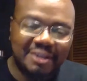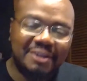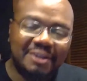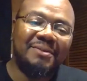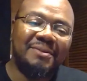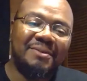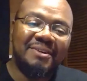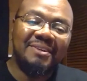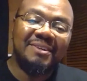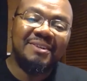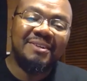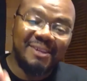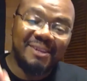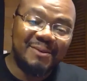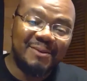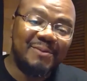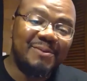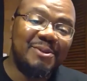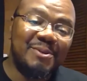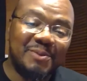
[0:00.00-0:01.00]
video,
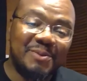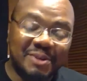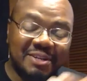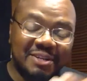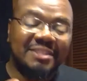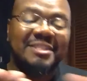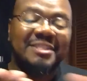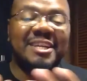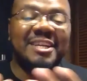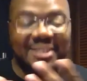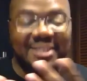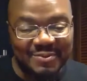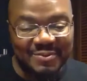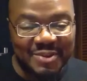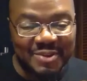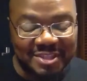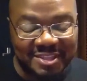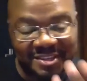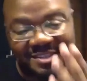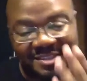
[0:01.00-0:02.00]
you can
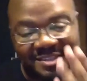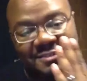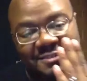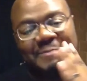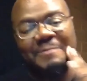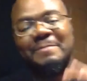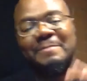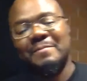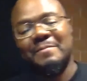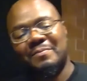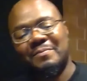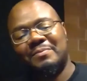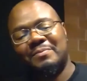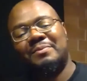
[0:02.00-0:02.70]
discuss it with us.